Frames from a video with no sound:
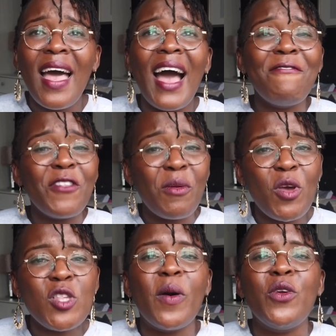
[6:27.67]
And for the
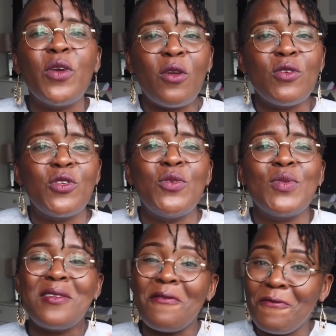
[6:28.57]
most part, you can also
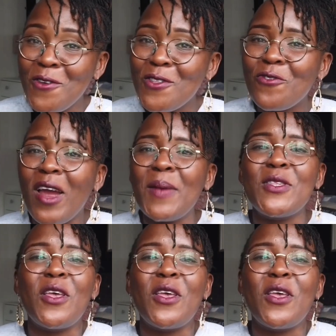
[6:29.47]
use some food scraps.